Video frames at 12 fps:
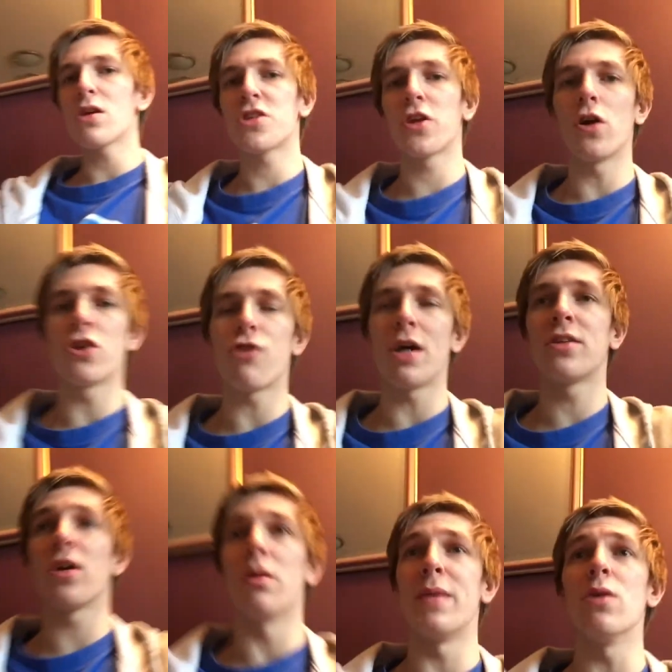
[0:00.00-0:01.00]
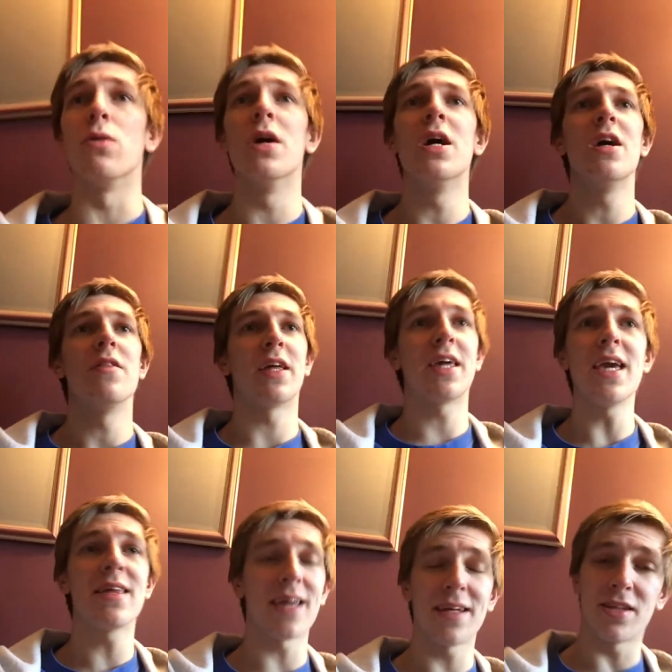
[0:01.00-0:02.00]
So they're going to try and turn him heel. The
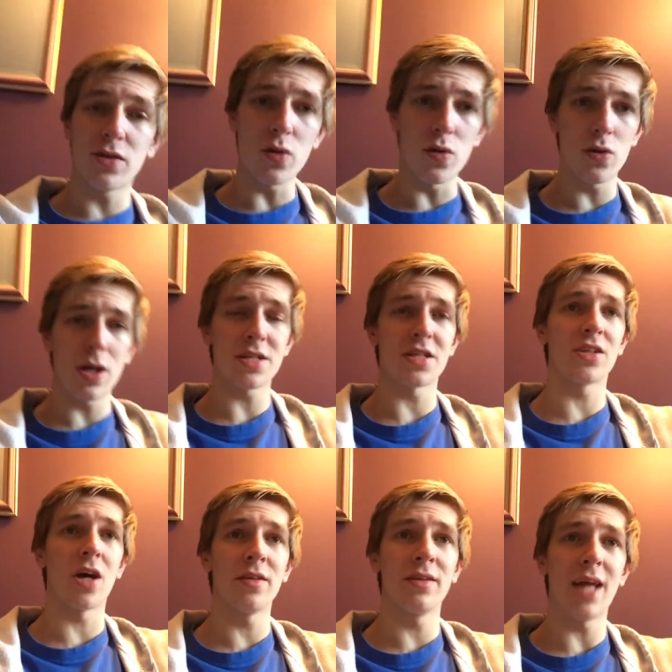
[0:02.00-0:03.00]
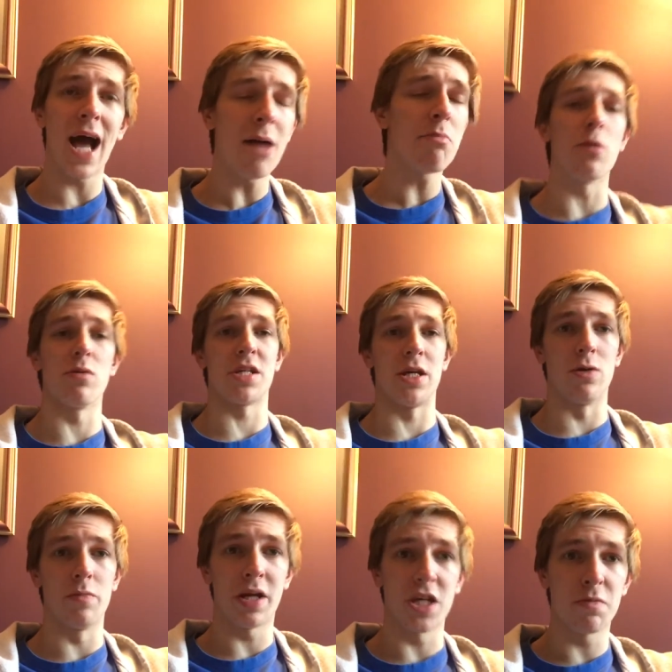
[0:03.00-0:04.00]
key thing to do is to turn Ambrose heel,
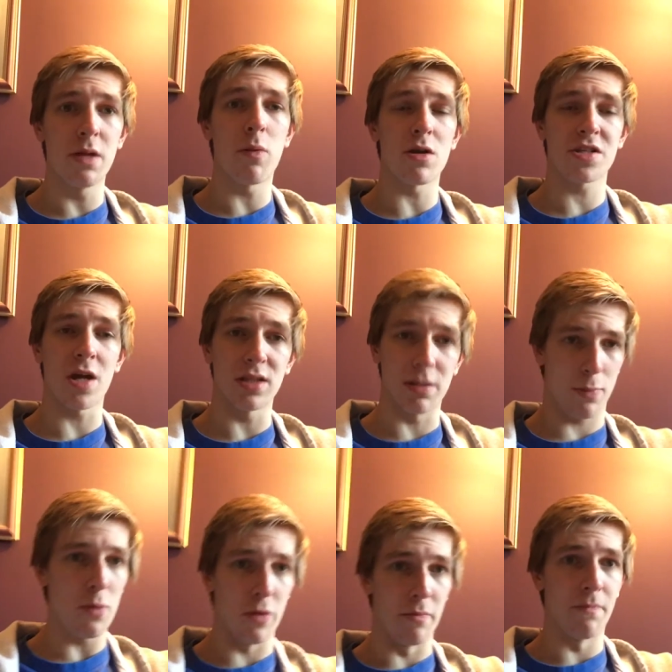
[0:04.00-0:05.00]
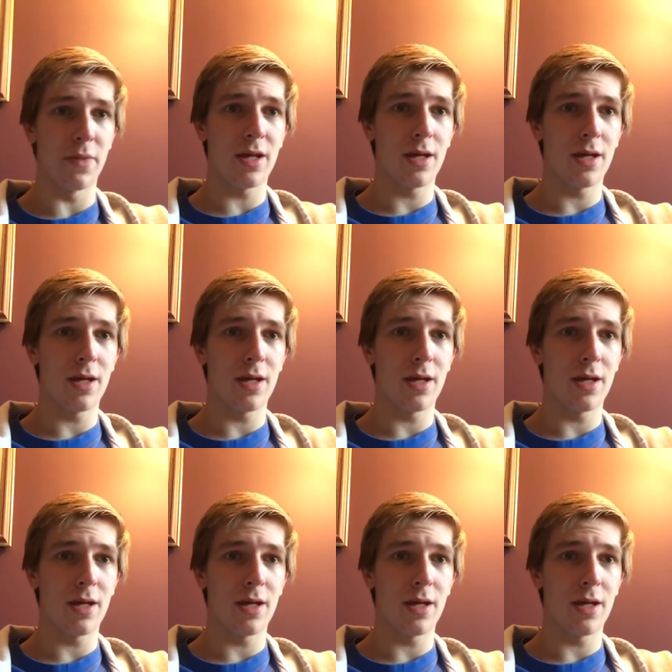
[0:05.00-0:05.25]
because people are starting to boo him.